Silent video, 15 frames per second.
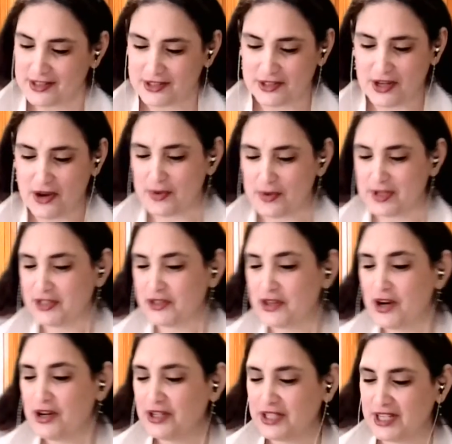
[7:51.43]
So we
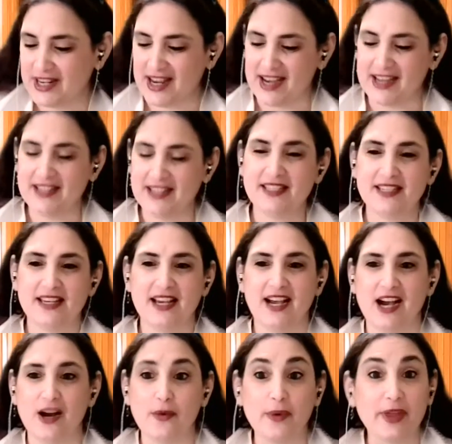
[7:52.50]
start tonight
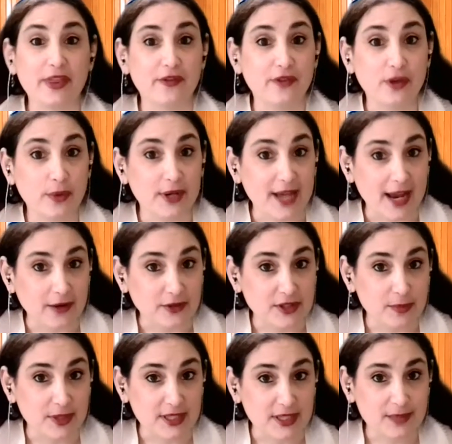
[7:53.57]
with a few
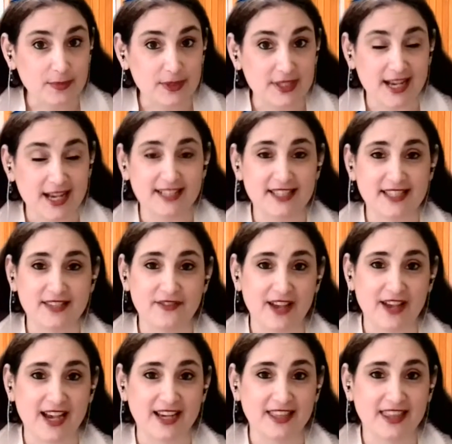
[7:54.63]
announcements besides the
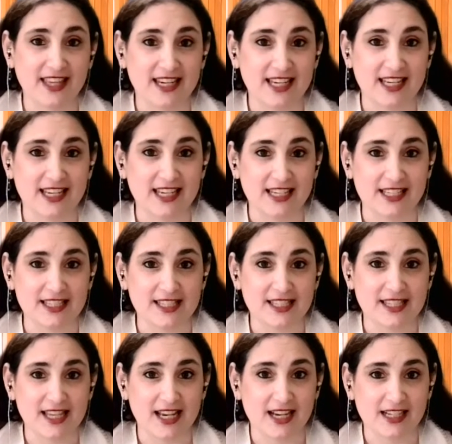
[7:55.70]
fact that it
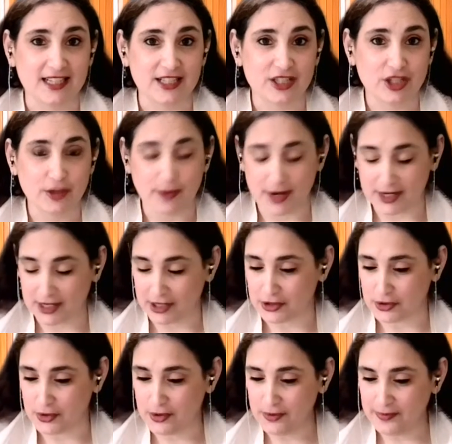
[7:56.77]
is Shabbat
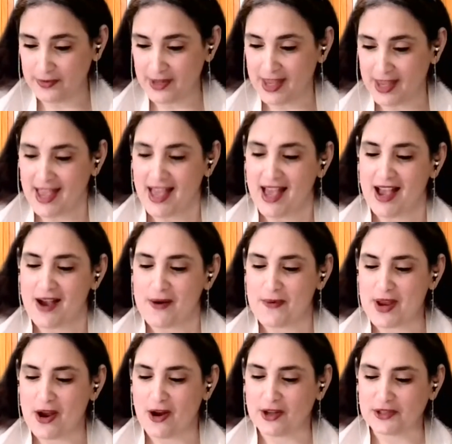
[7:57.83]
HaGadol.
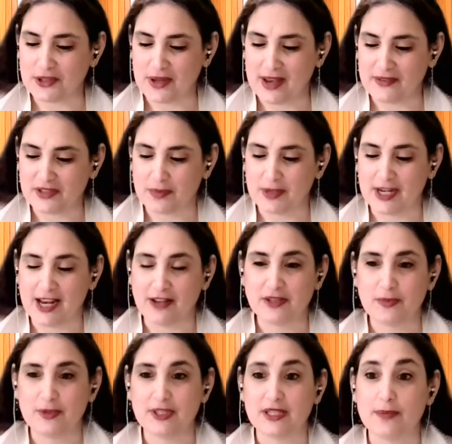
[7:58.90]
We also have some
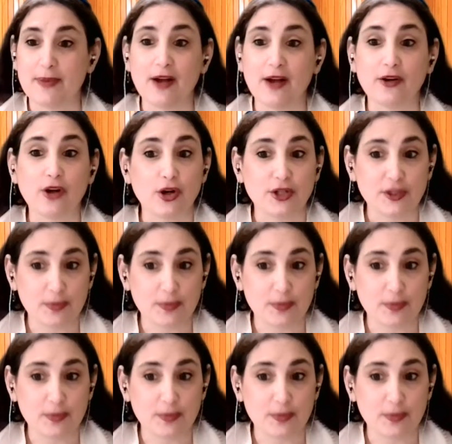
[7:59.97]
announcements about our